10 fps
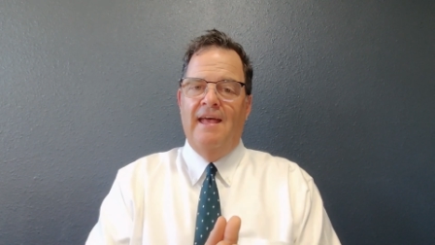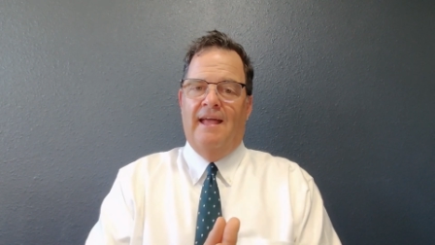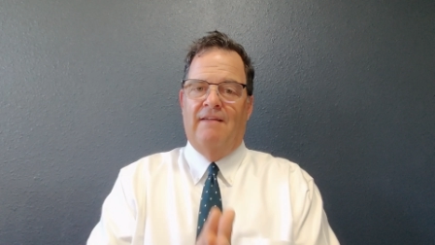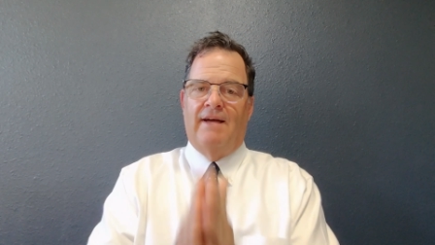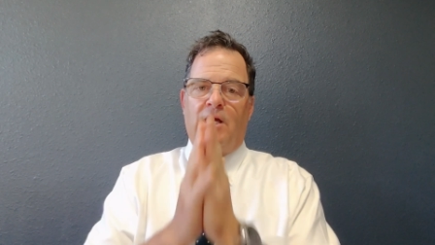
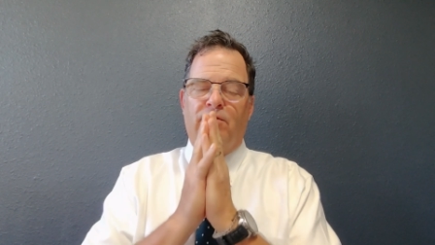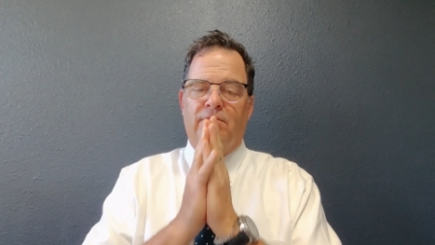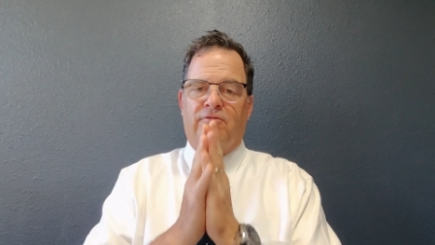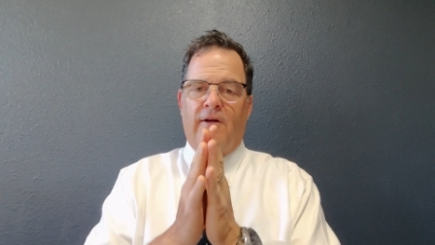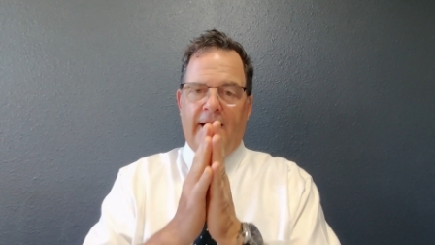Hey, if I go
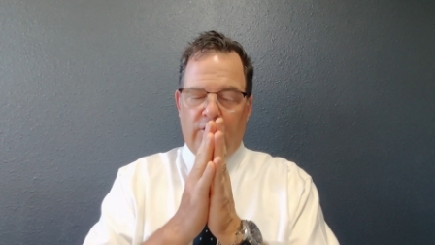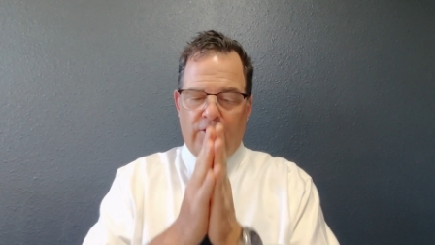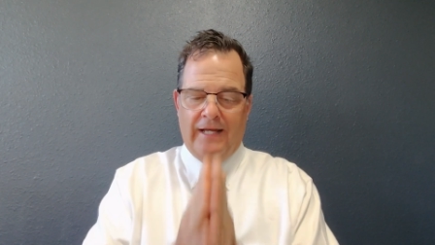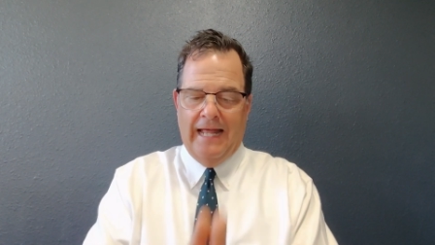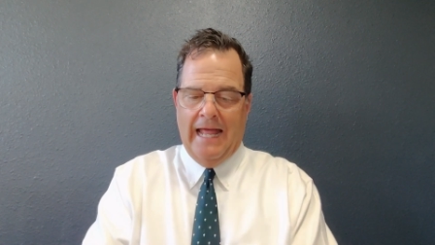from fry
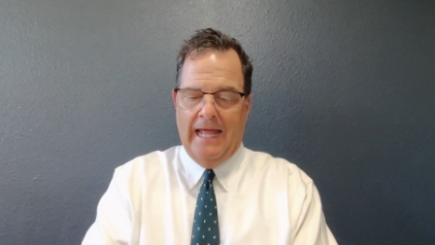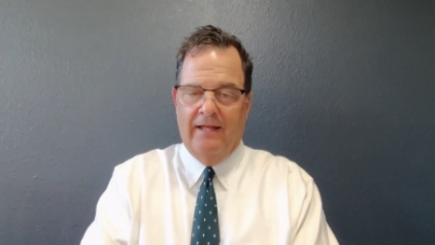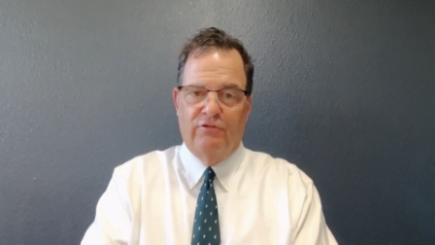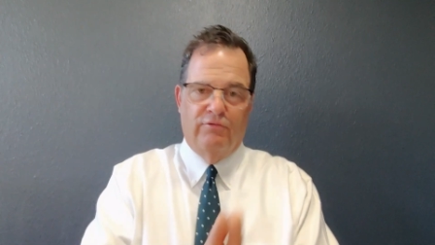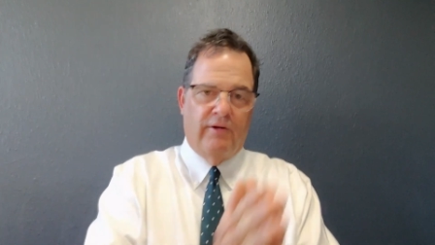cook at
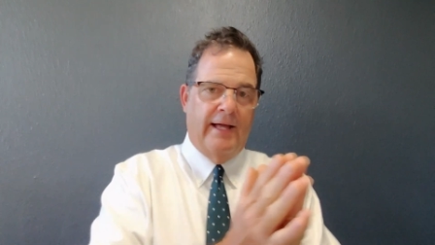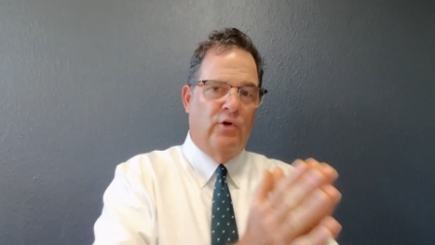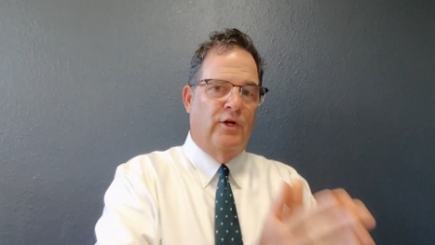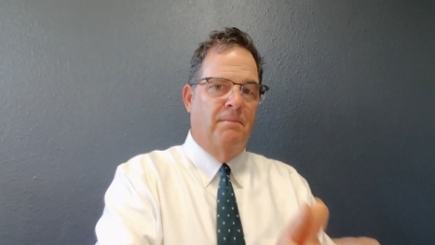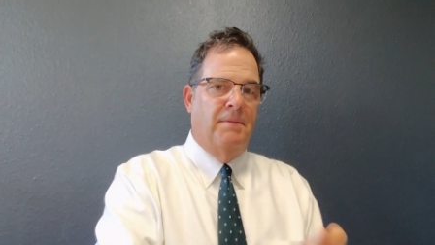A to fry
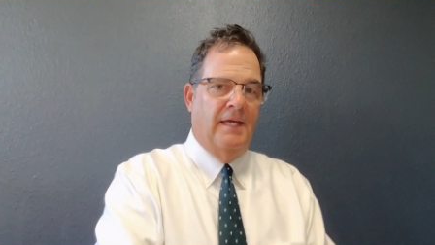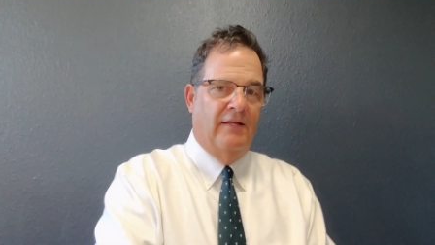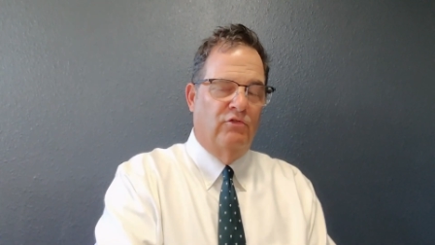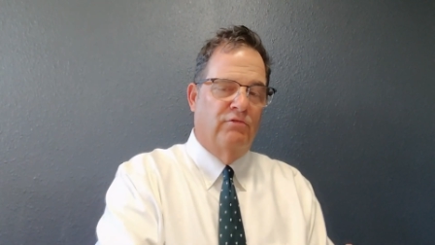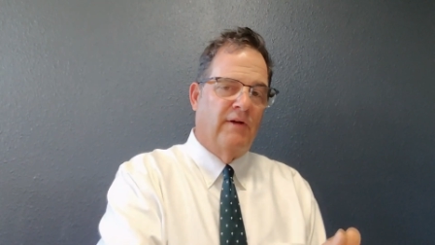cook at
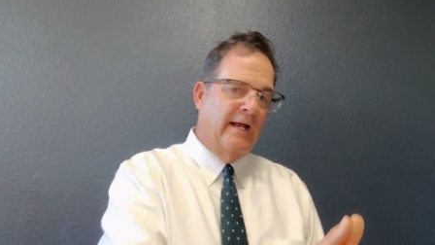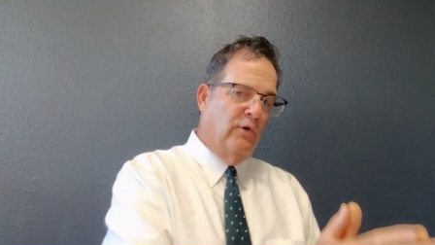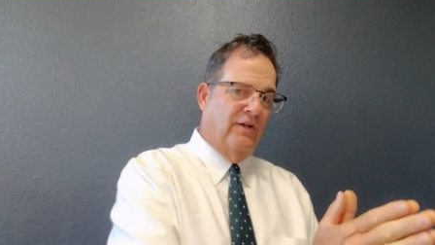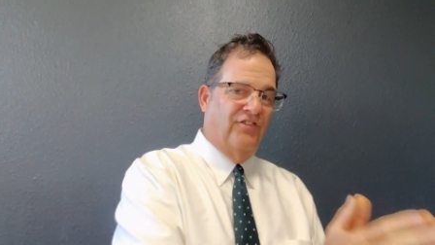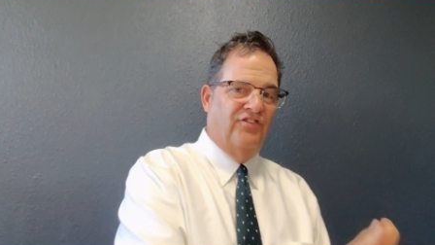B to fry
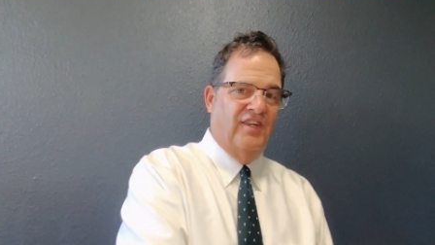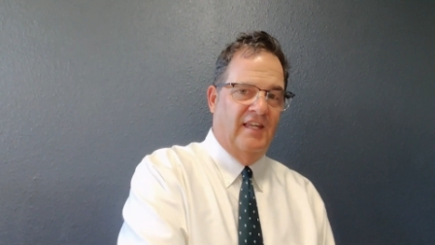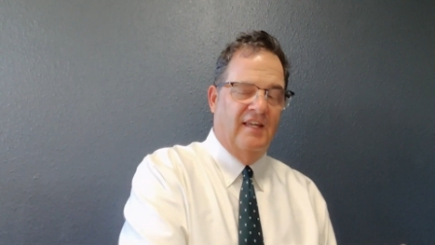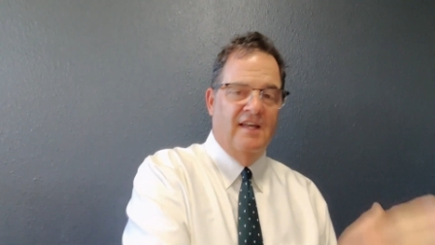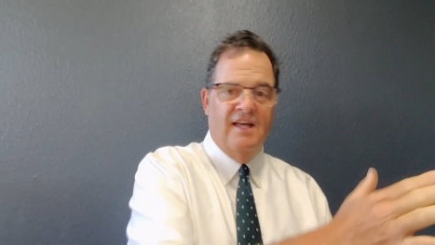cook at
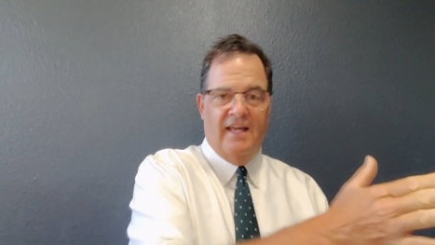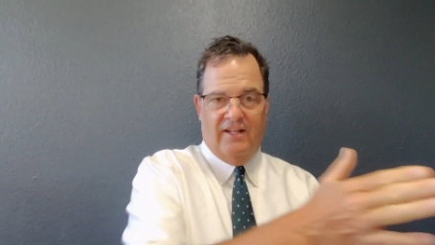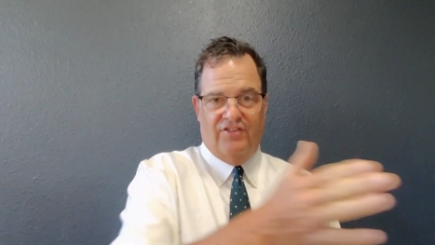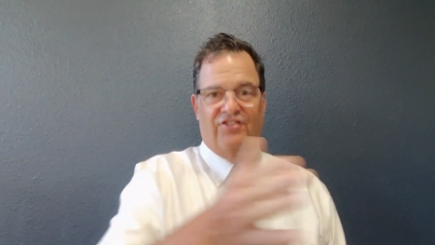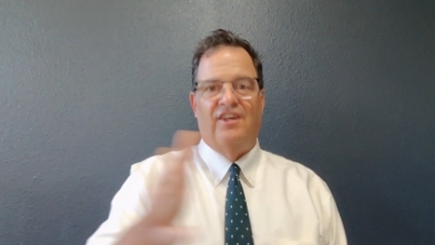C
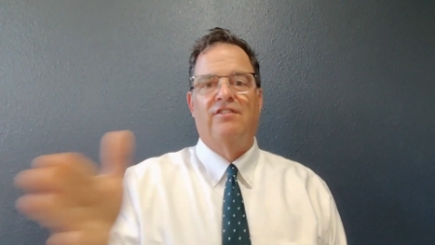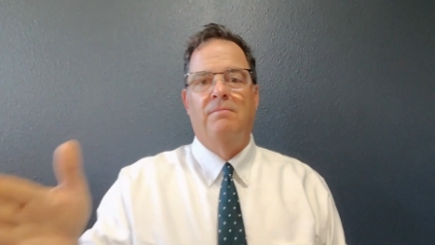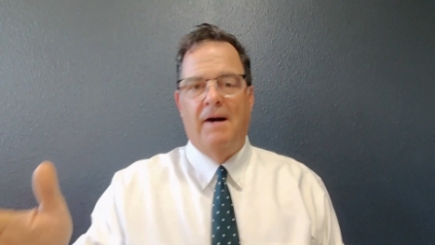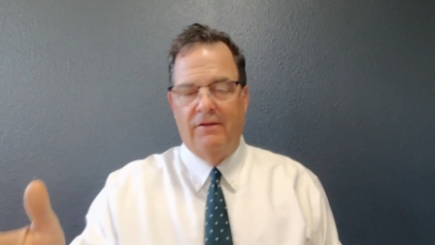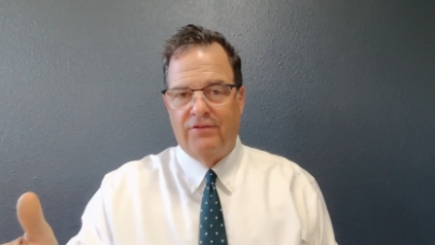in 6
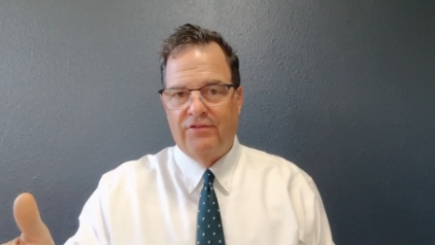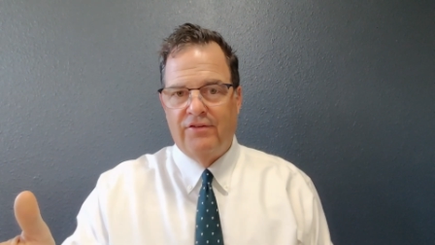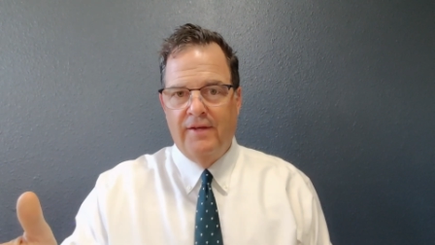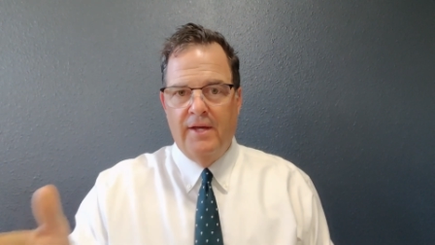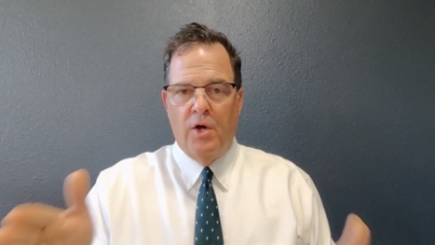months,
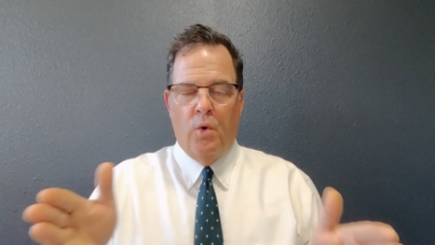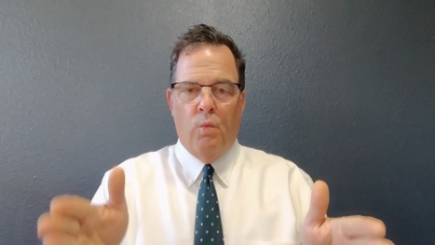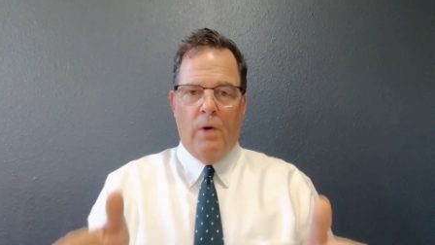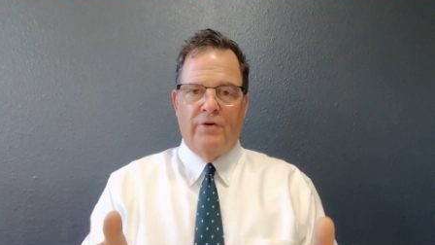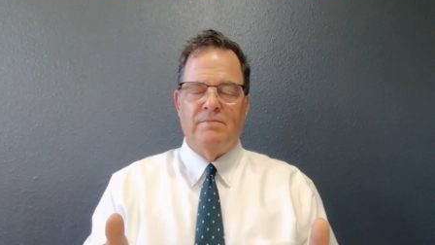
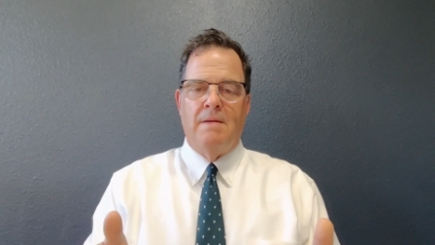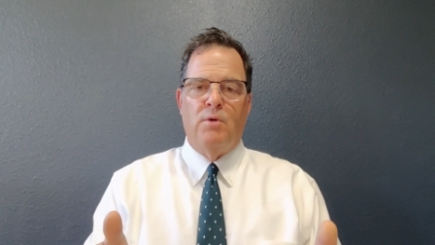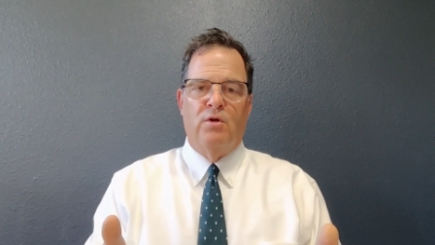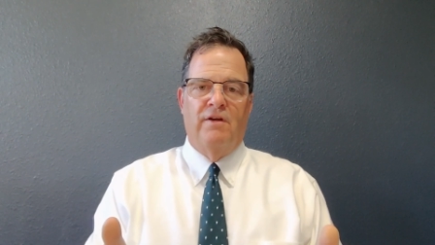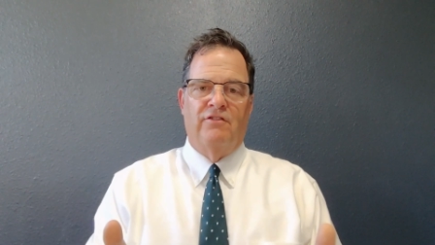what was my
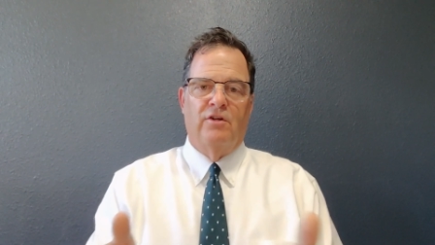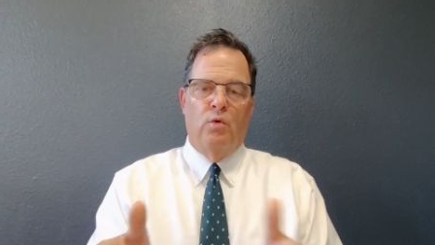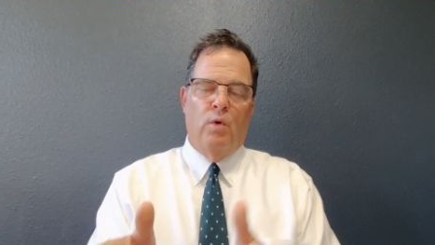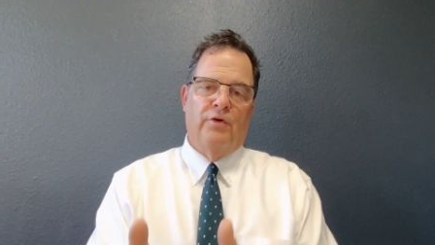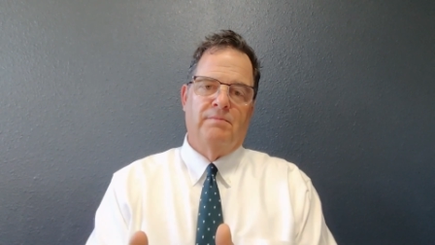motivation?
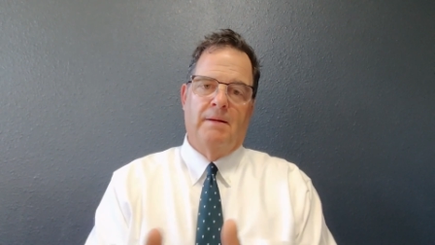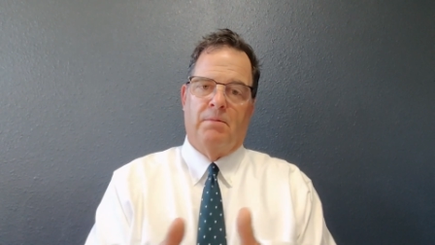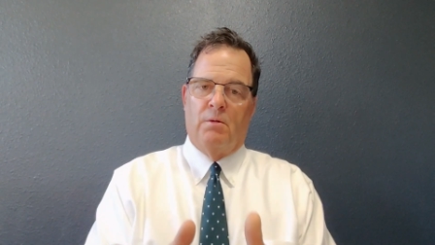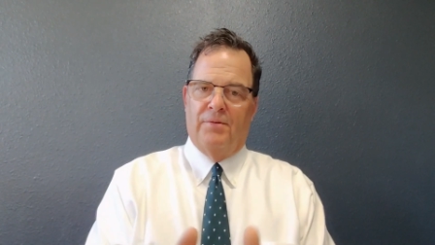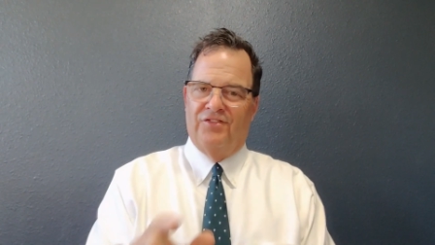What was my
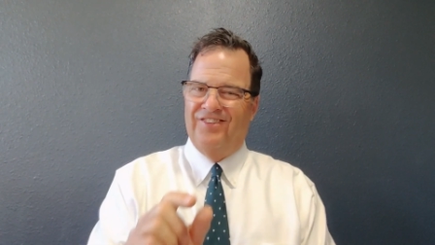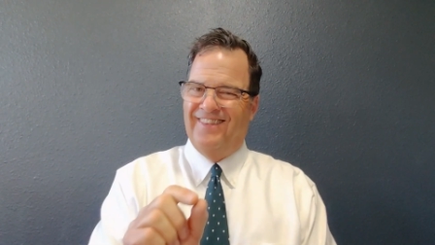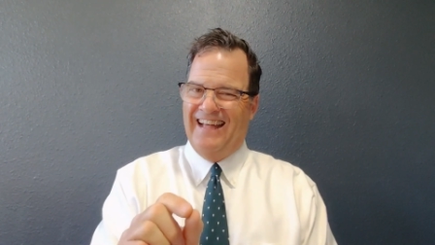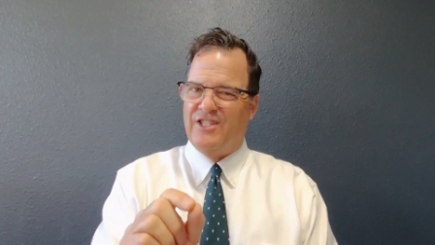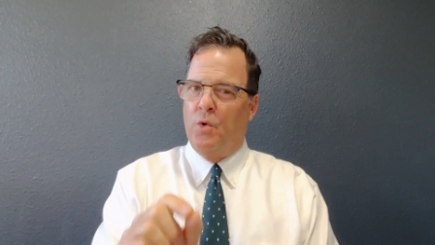purpose?
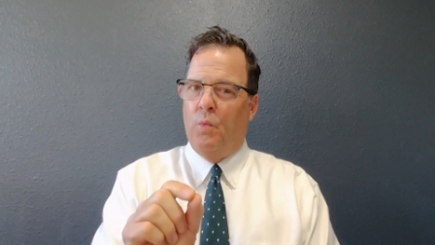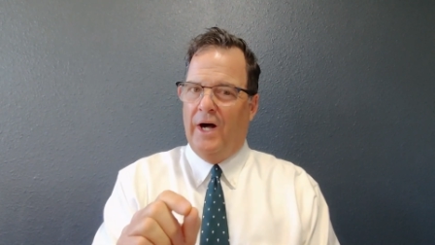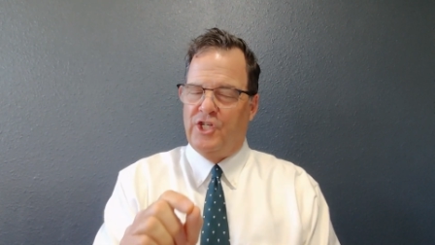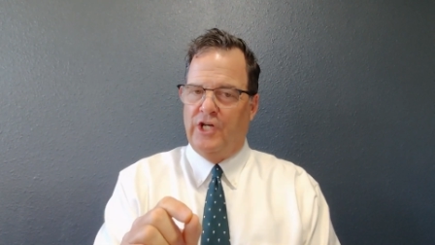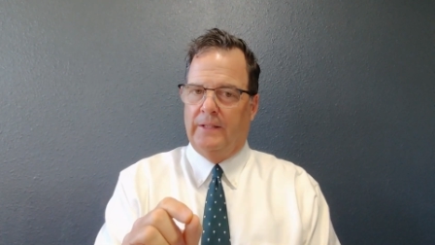That's a
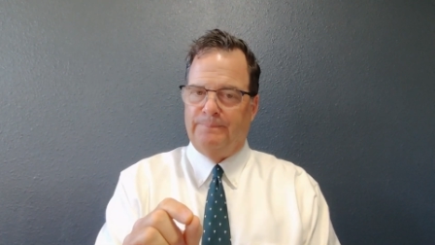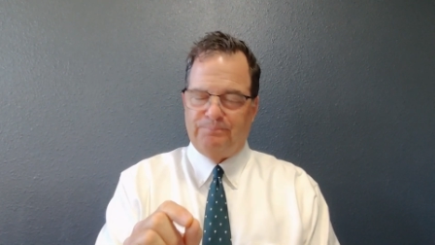watchout.